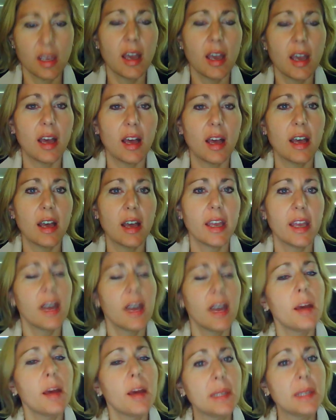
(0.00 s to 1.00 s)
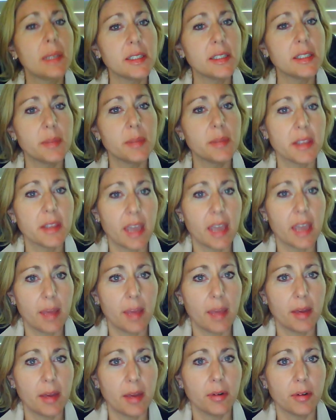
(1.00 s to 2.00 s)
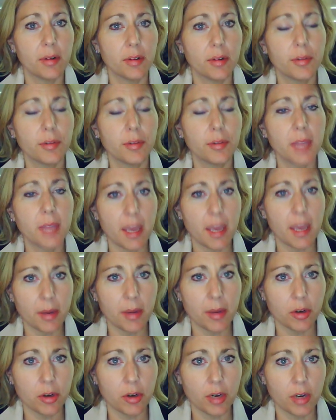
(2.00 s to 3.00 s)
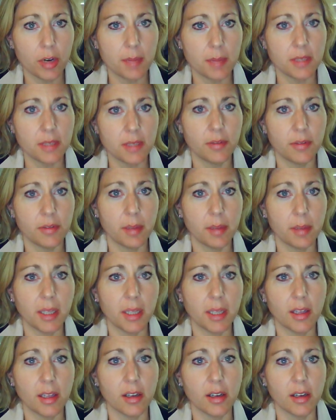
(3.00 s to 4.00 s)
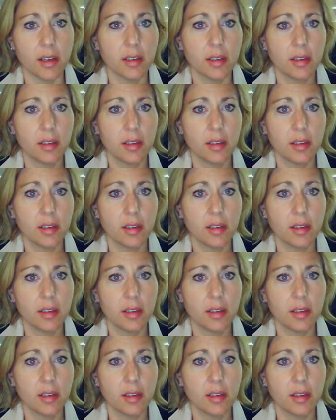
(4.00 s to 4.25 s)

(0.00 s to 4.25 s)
Hi, I'm Elisabeth Camaur from Camaur Crampton Family Law.